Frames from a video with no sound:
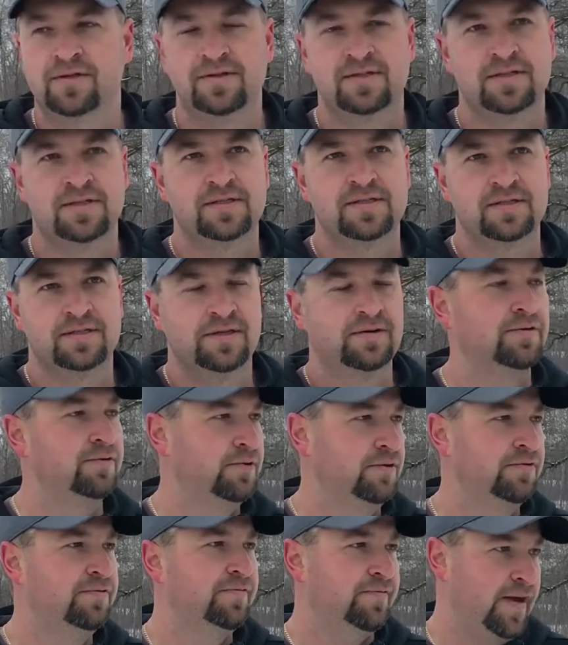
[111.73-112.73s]
there's this, you know,
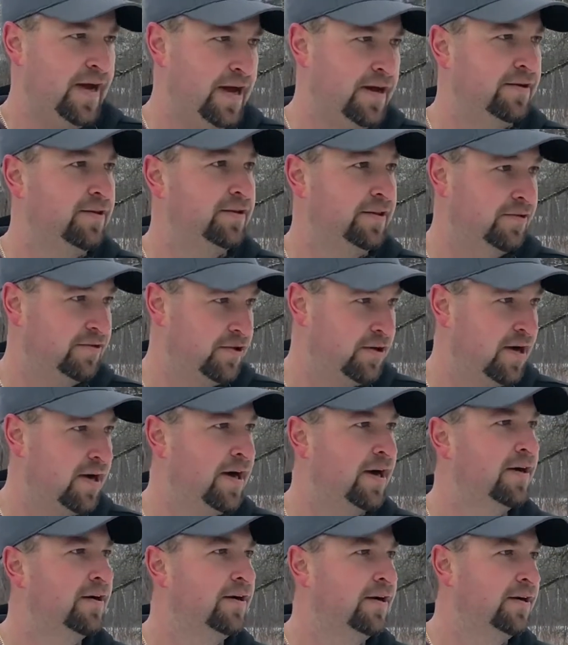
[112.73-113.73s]
new fan on the
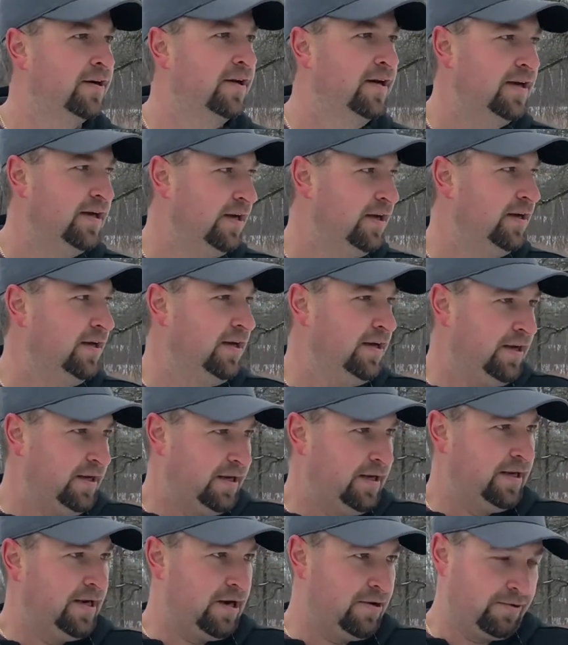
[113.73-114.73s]
dryer and
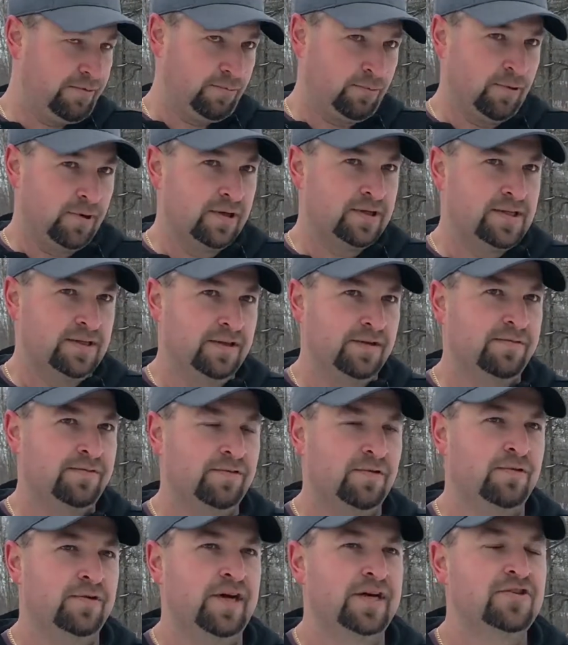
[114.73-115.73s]
how it works in the
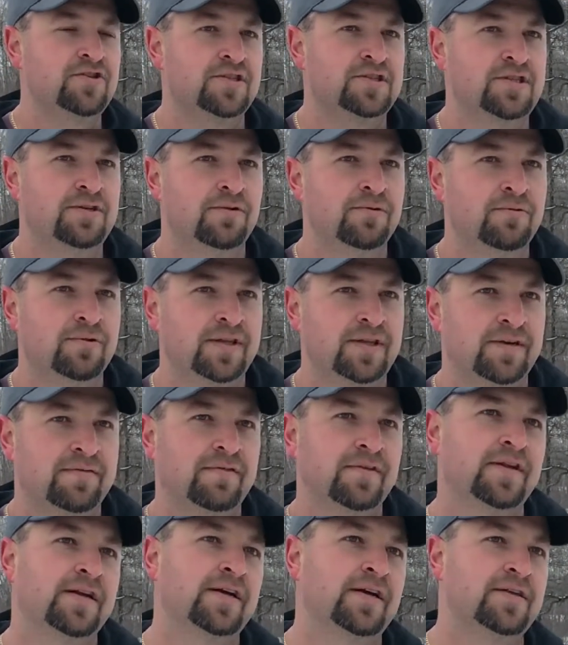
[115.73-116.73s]
flow. And I just know with
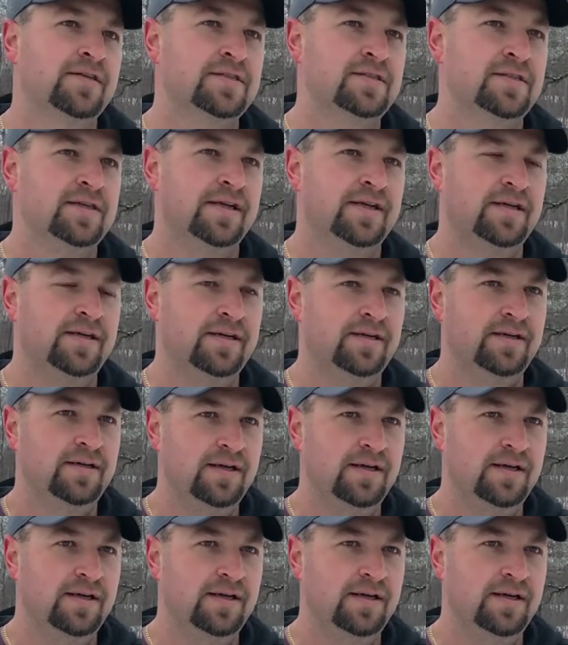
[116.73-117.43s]
everything else, like